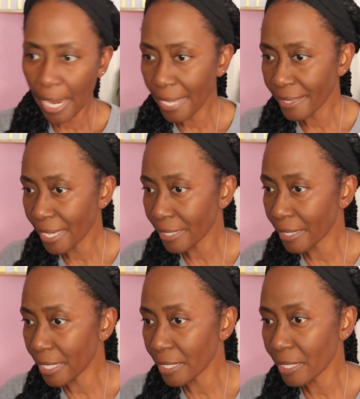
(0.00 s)
Yeah, I think
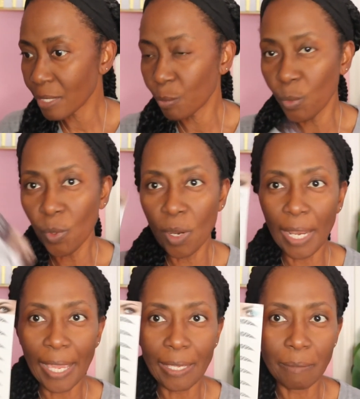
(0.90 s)
this is more
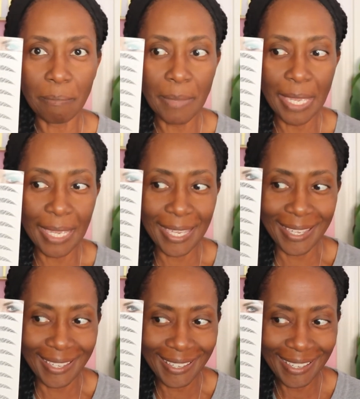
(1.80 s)
like me.
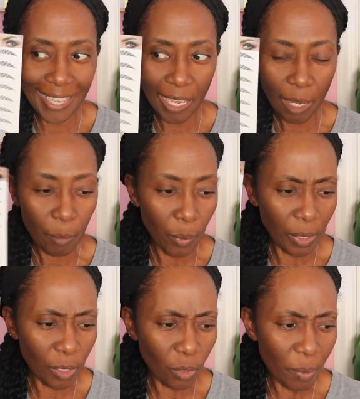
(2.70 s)
But a
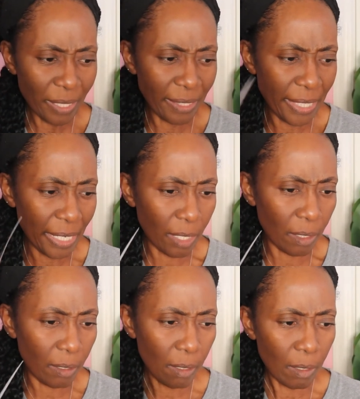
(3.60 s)
little bit
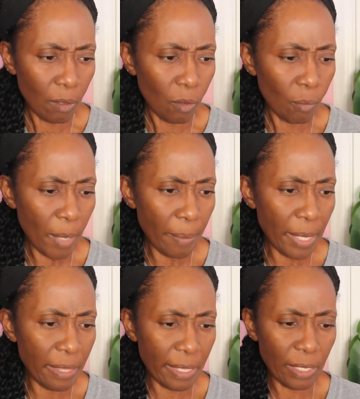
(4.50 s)
thicker. Or
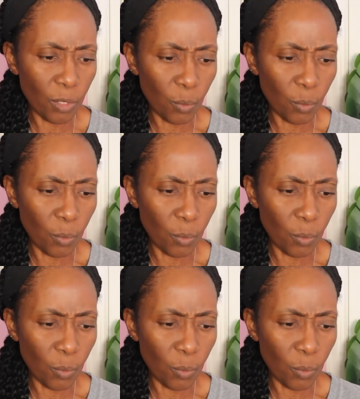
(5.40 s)
maybe this